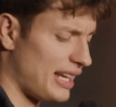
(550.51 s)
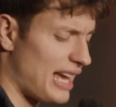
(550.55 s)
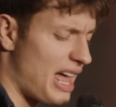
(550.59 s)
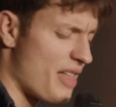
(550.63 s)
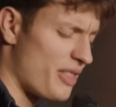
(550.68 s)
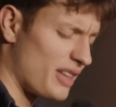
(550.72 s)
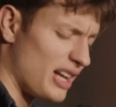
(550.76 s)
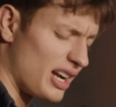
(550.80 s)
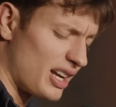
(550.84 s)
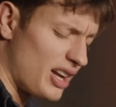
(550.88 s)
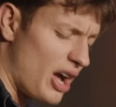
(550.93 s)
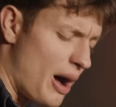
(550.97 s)
It
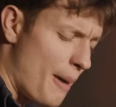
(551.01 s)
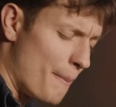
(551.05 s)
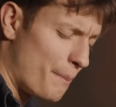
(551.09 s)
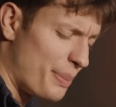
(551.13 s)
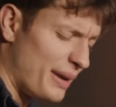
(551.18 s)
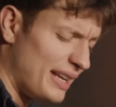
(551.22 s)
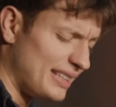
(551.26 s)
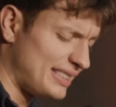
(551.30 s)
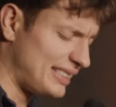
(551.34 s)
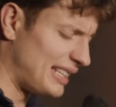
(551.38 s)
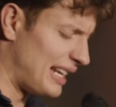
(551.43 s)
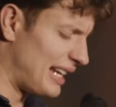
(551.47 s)
had like a
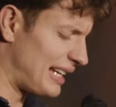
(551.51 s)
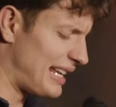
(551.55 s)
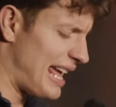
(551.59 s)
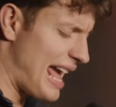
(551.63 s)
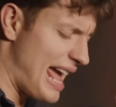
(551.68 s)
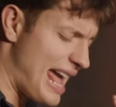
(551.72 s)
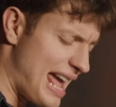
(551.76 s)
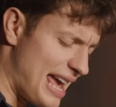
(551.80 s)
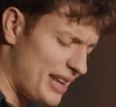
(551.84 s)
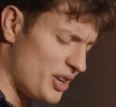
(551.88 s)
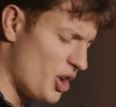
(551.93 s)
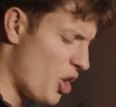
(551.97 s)
compass and a
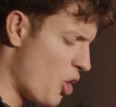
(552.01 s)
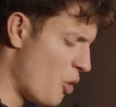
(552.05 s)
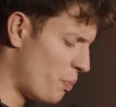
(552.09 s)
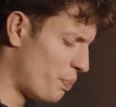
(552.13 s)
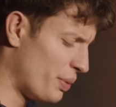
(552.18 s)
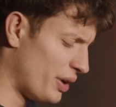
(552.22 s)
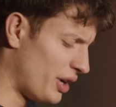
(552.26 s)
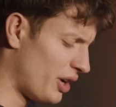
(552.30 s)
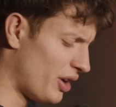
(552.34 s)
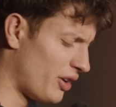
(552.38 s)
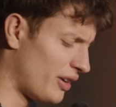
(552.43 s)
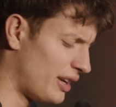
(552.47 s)
can
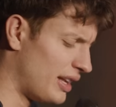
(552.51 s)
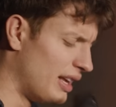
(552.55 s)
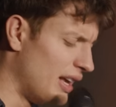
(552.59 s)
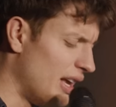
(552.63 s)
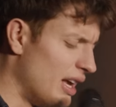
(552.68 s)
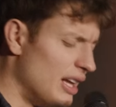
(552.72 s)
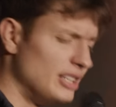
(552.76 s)
opener, and it